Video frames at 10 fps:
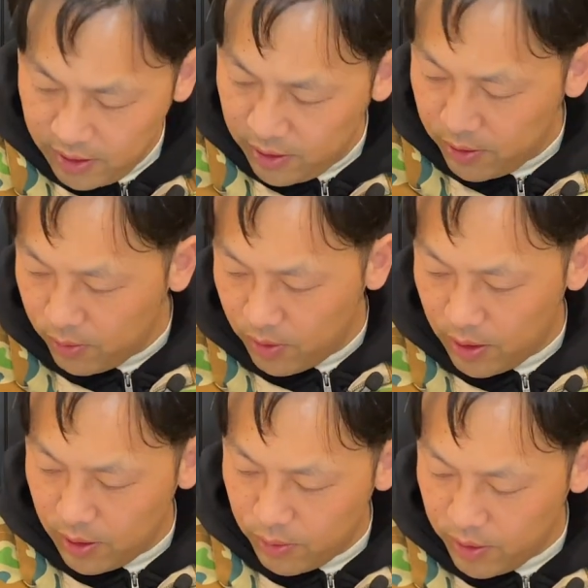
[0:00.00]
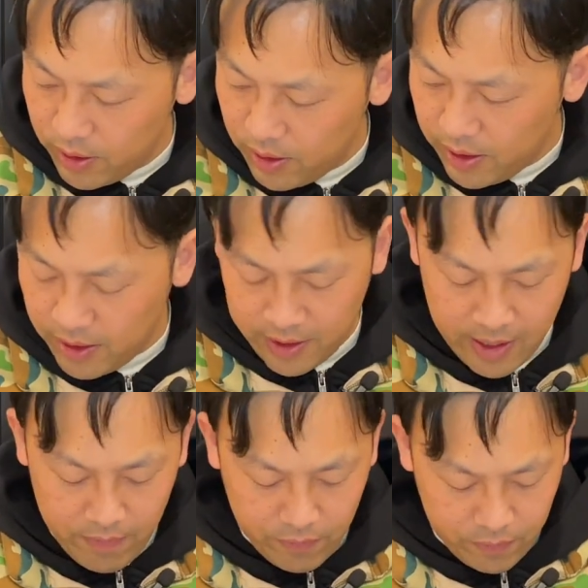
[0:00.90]
need to quickly
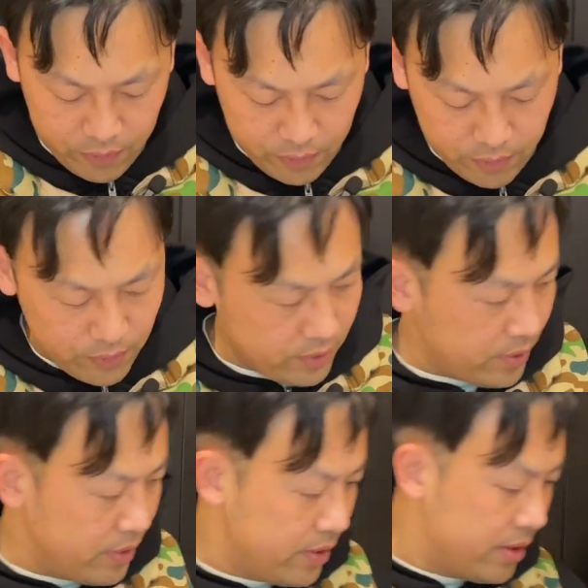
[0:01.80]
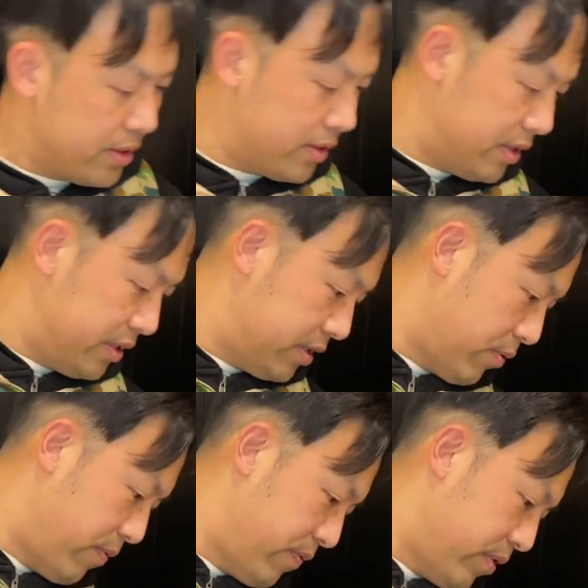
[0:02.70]
get through this.
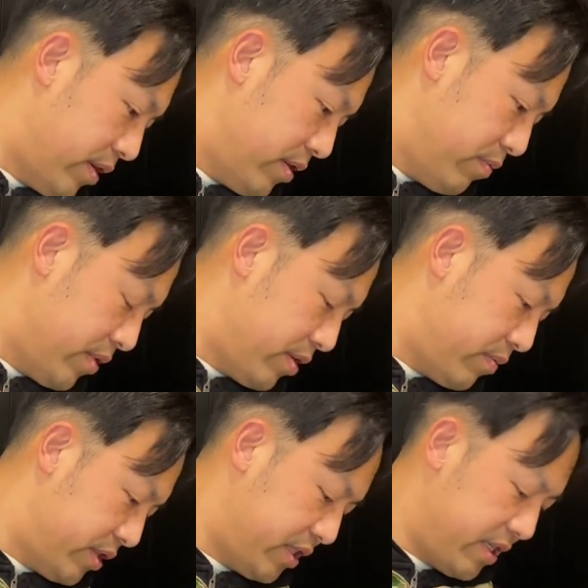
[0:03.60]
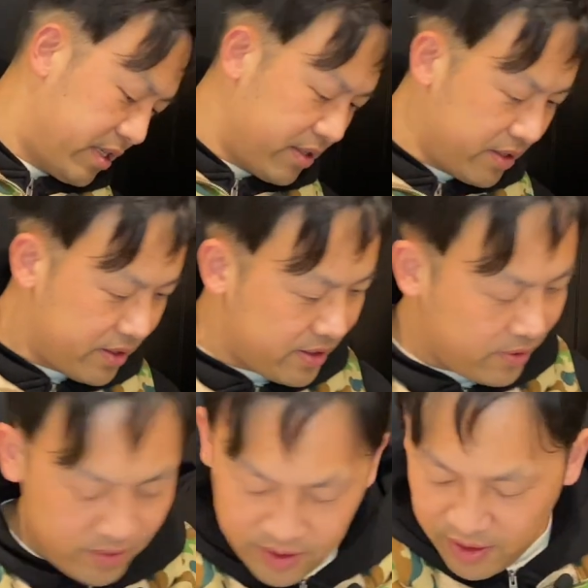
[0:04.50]
Hopefully, I didn't make a mistake
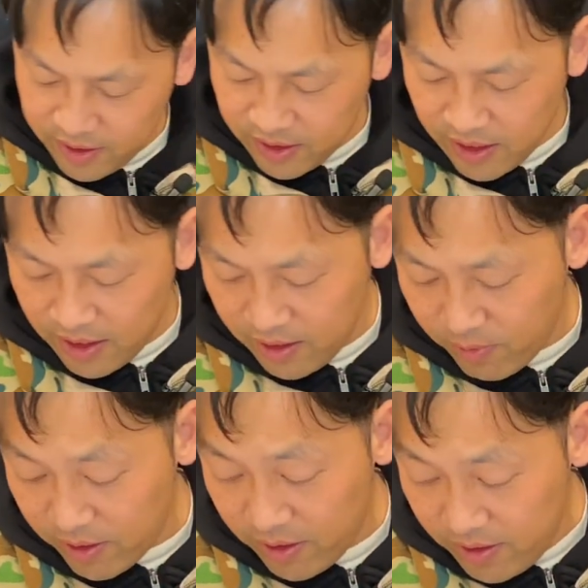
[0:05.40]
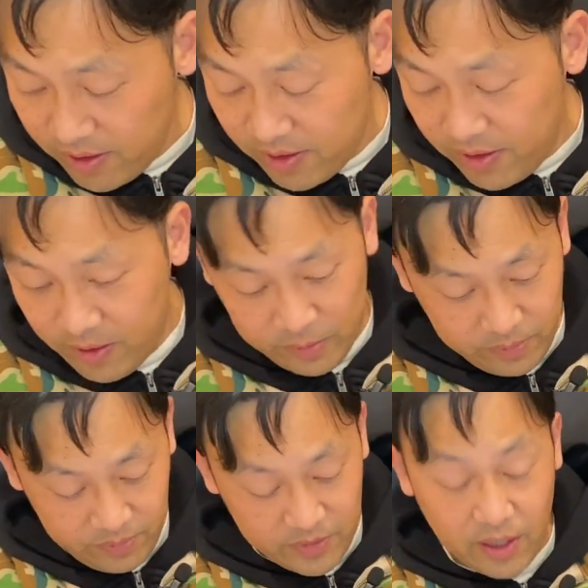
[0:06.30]
on the other side anyway.
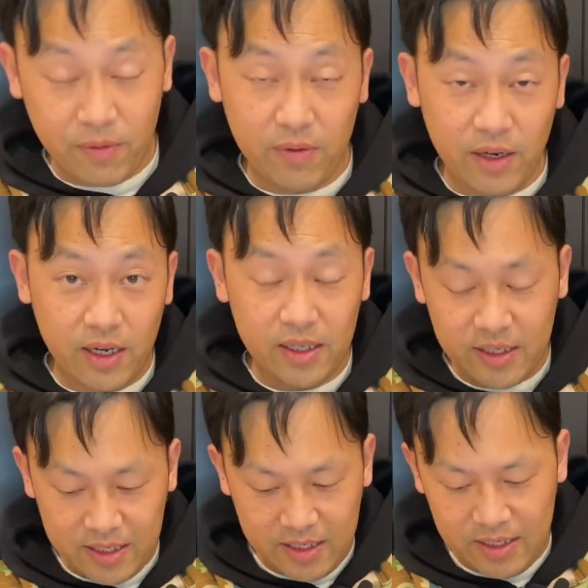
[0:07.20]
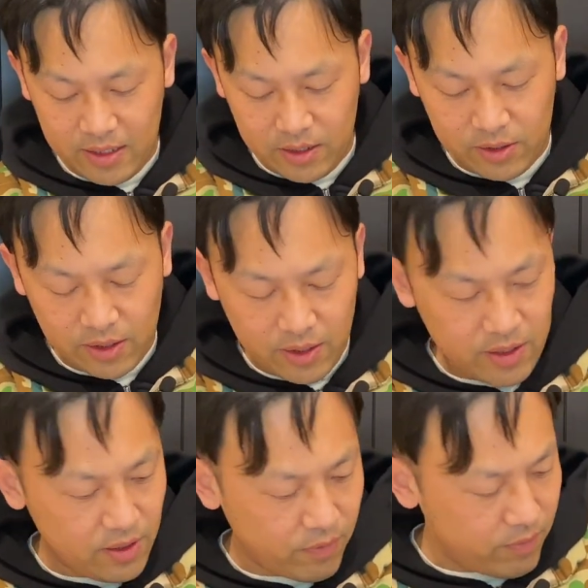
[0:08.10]
I don't think I did because I
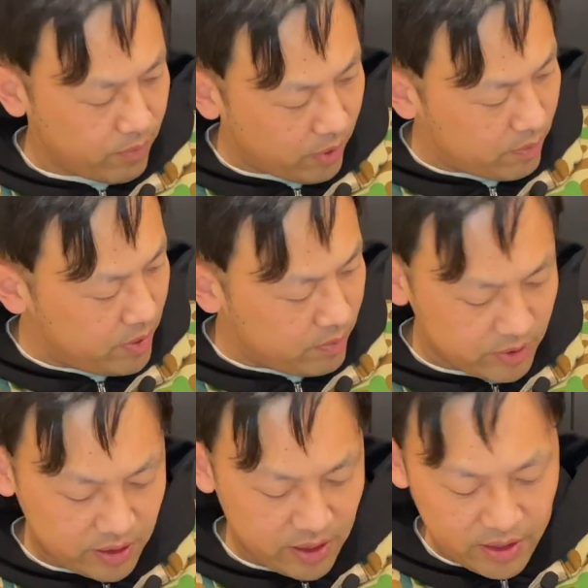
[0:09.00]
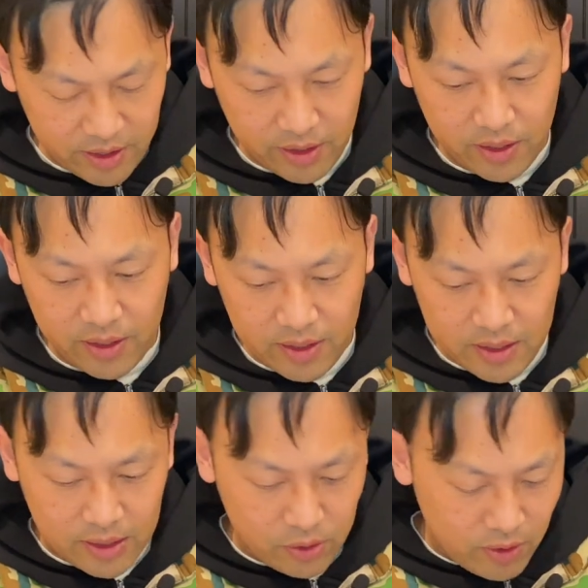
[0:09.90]
think if I make mistake in
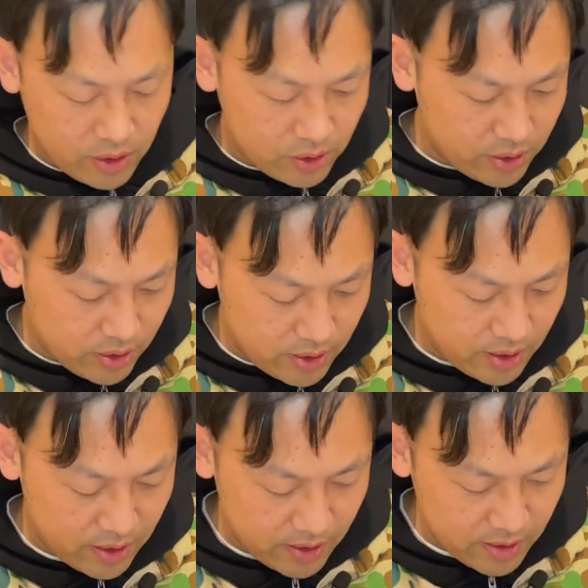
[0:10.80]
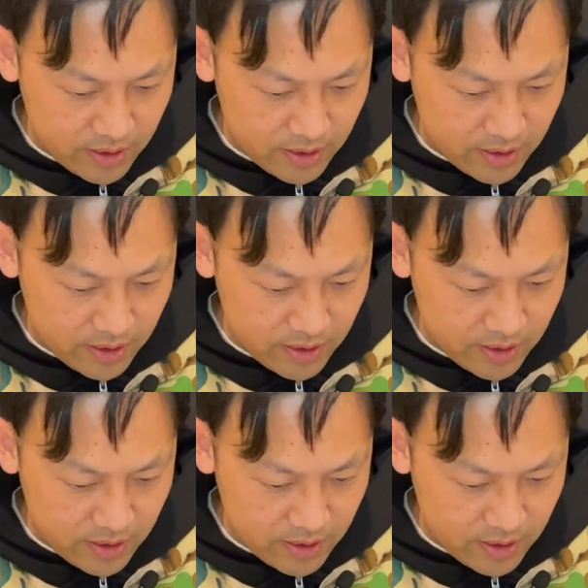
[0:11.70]
this structure, then